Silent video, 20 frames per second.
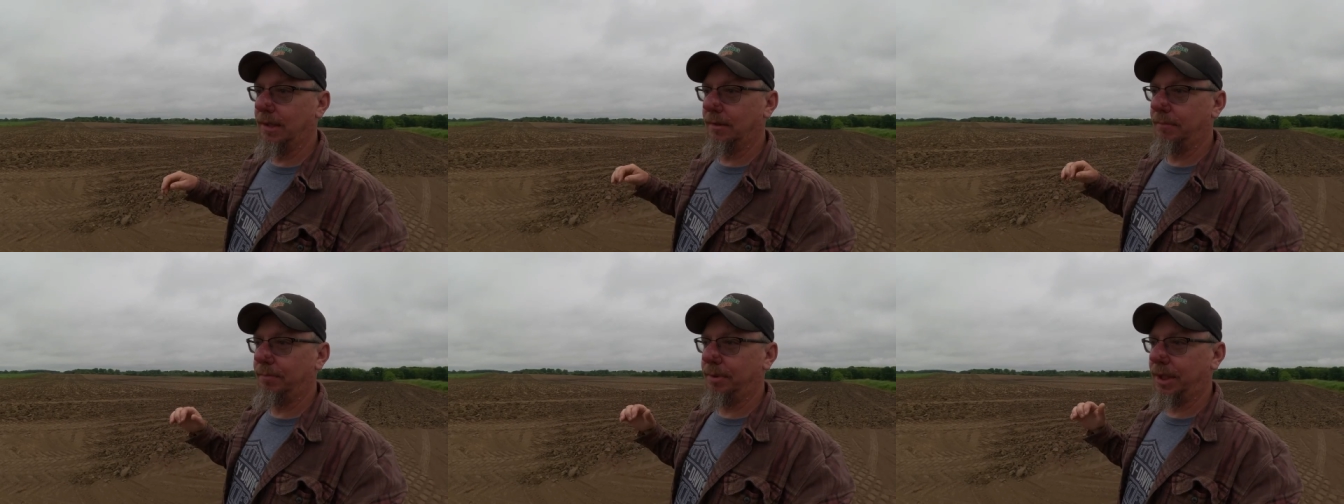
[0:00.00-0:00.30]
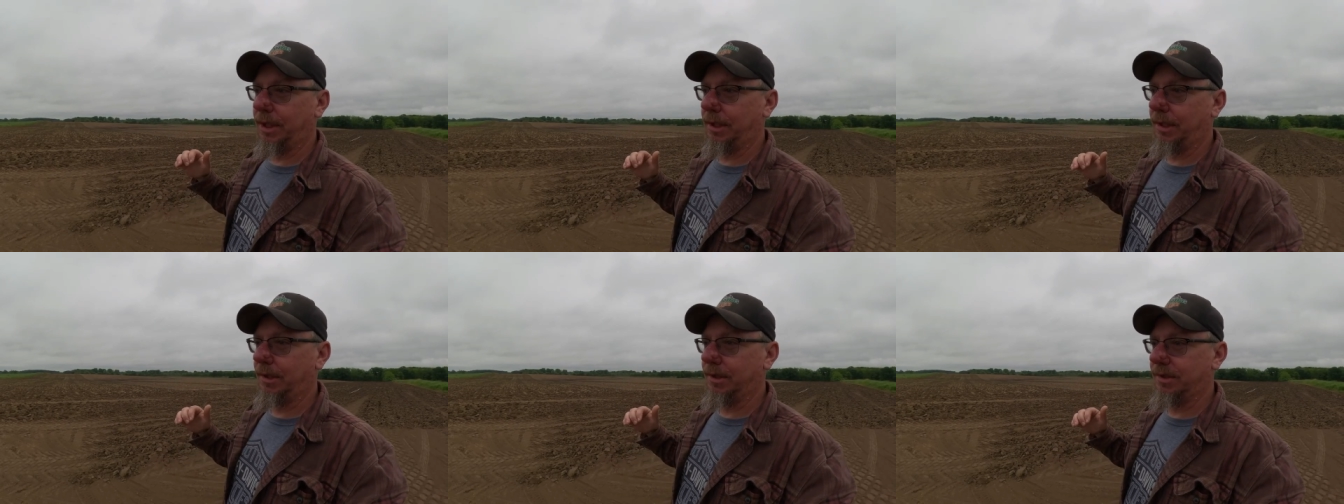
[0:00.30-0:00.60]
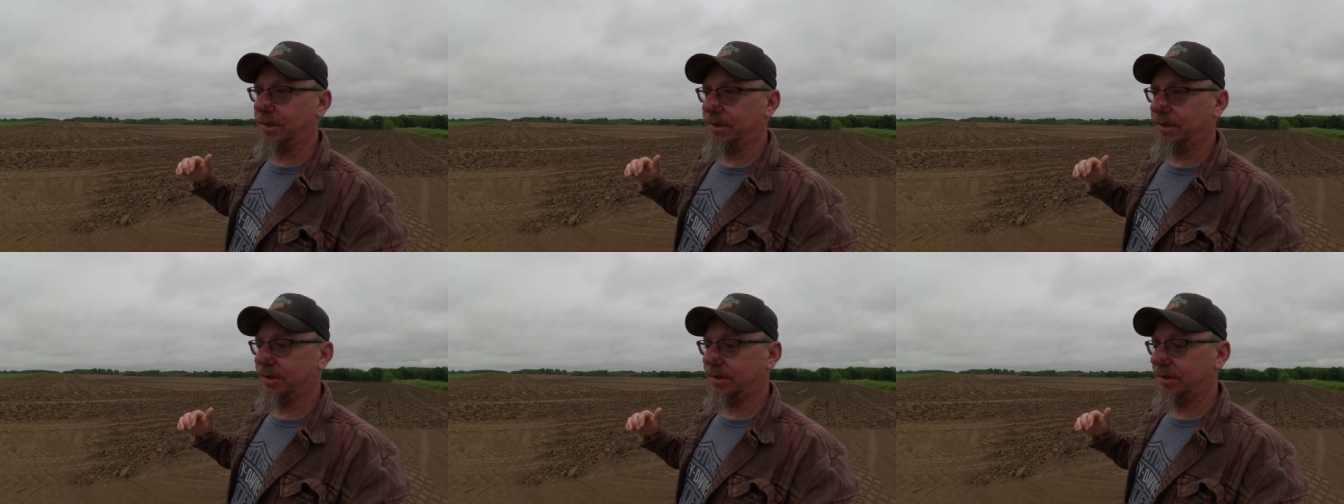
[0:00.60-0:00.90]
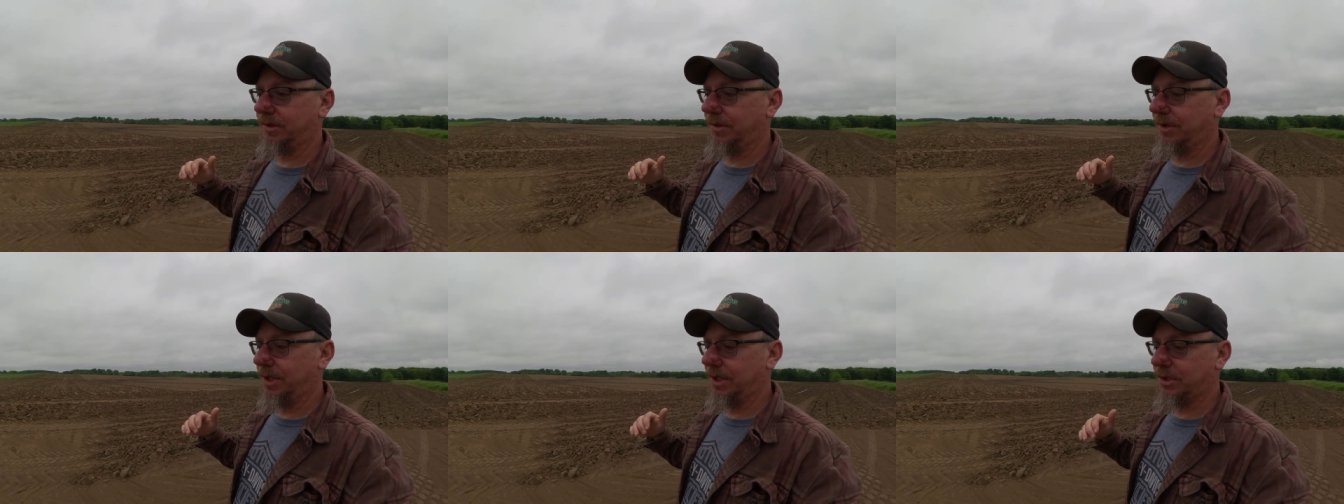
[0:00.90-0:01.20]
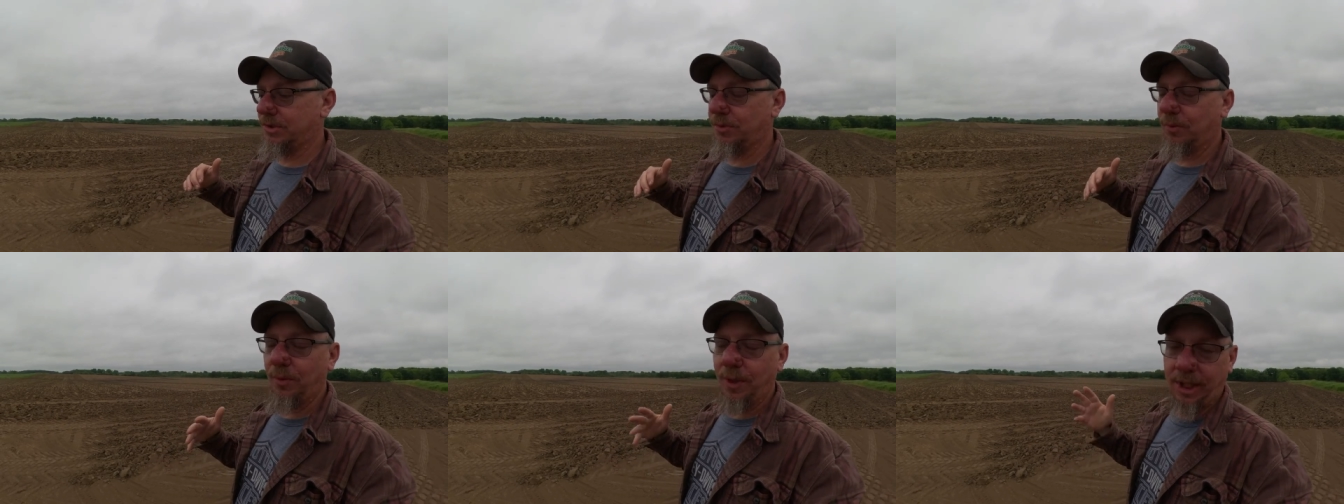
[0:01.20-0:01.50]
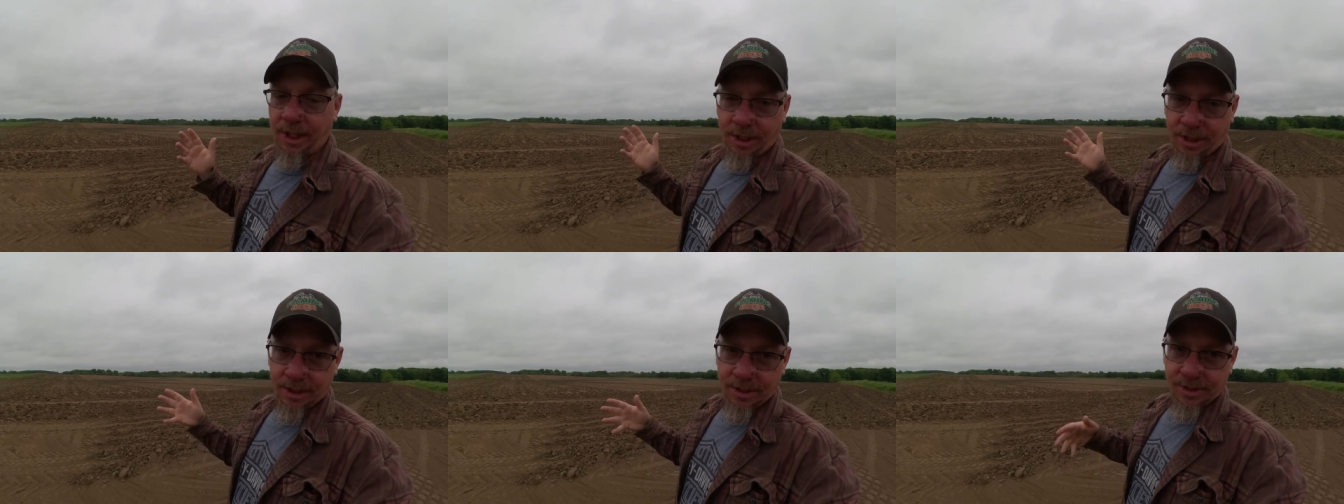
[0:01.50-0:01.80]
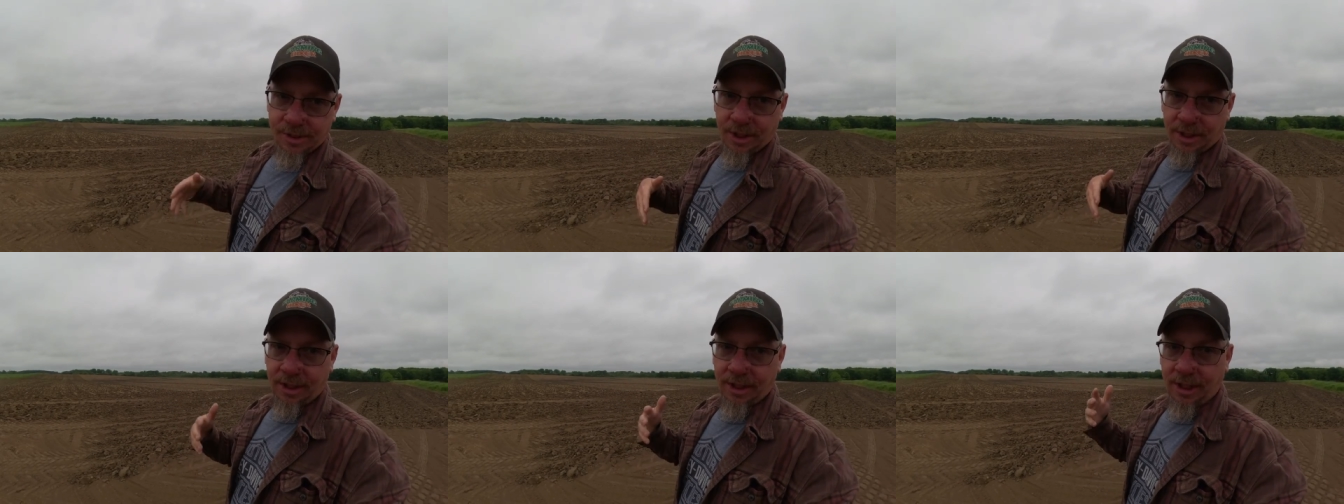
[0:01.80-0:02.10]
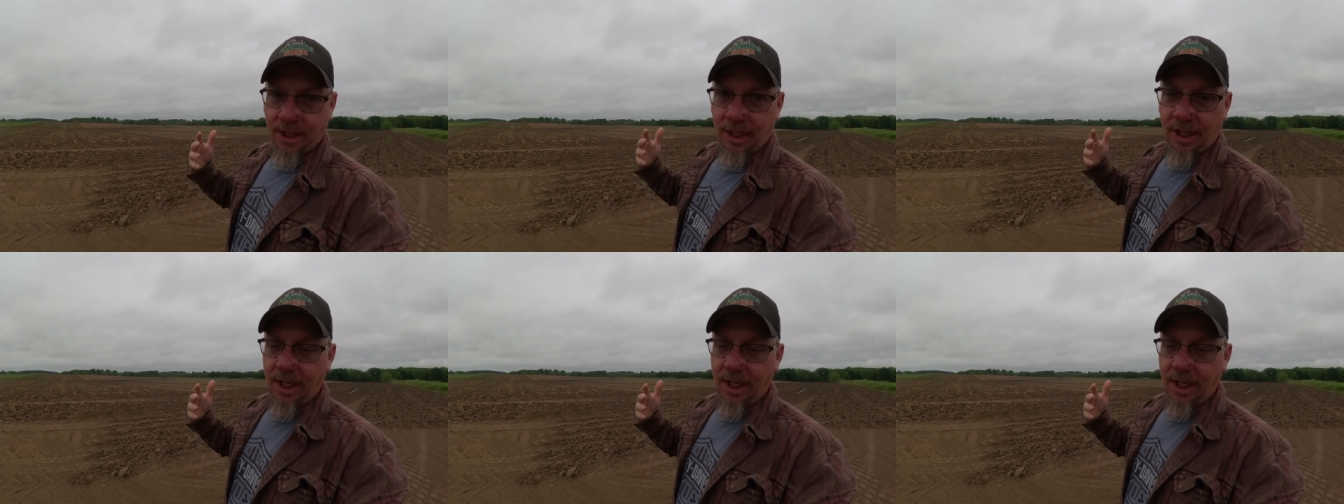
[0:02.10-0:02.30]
because this week it's like